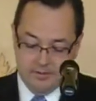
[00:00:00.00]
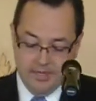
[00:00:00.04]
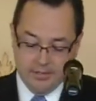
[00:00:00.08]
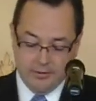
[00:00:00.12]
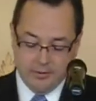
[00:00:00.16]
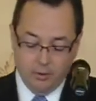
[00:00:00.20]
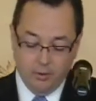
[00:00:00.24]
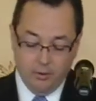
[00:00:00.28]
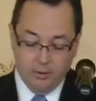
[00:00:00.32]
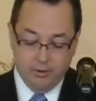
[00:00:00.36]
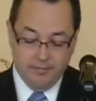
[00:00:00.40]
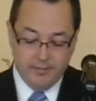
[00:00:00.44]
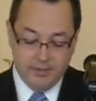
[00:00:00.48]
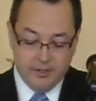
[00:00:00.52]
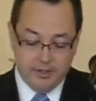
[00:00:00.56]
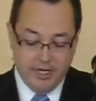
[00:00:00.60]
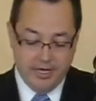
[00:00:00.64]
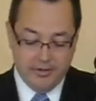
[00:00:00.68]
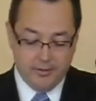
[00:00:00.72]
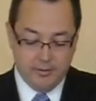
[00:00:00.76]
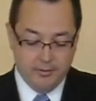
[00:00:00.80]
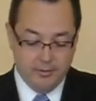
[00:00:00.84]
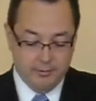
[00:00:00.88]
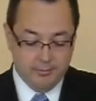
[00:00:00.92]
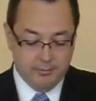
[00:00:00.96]
They told of a
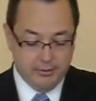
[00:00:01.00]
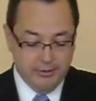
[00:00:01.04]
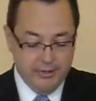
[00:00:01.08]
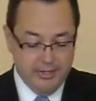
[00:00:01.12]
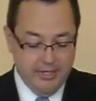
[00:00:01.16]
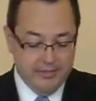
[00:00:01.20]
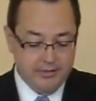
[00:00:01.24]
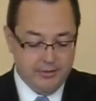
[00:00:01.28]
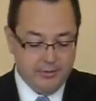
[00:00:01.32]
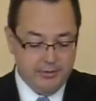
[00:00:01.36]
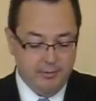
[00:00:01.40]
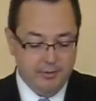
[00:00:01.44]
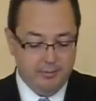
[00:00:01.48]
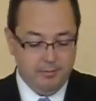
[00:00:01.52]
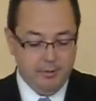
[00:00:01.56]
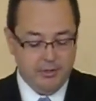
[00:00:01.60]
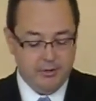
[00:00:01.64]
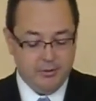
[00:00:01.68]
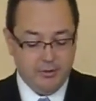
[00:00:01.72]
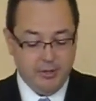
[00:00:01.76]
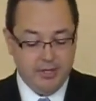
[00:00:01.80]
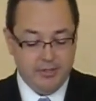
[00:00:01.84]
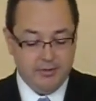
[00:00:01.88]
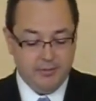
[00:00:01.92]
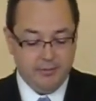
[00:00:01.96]
Jesuit priest who had
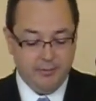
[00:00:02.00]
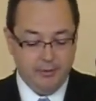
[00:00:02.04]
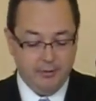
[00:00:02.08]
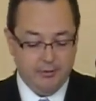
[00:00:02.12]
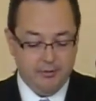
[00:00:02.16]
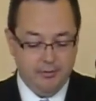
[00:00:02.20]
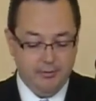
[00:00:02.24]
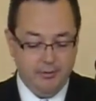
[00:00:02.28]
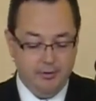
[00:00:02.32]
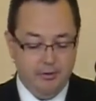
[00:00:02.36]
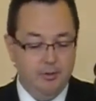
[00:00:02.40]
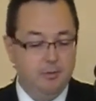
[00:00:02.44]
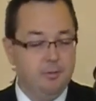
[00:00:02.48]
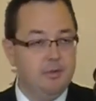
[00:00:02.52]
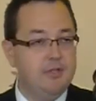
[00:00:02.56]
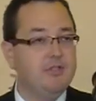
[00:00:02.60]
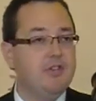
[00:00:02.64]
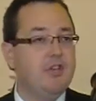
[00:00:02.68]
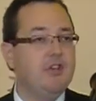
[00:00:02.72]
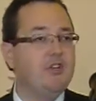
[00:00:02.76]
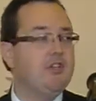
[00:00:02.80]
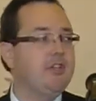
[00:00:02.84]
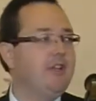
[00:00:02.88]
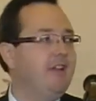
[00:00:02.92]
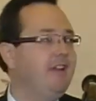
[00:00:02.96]
been transferred to a new
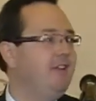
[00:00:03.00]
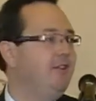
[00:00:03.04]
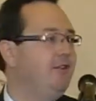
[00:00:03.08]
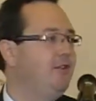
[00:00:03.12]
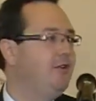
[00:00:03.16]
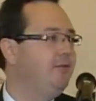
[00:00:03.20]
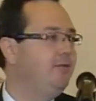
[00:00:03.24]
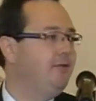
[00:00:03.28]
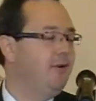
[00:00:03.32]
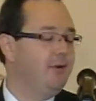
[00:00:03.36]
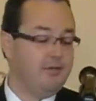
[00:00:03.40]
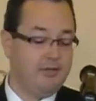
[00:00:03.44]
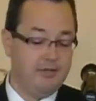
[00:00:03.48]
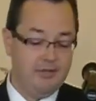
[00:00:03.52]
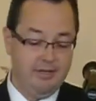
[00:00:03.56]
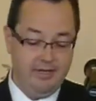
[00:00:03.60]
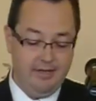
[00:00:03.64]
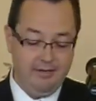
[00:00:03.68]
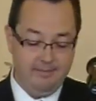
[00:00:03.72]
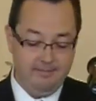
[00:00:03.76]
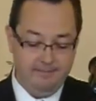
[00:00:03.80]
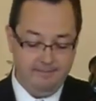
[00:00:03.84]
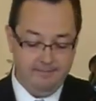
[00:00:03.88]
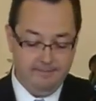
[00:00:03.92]
position at the university.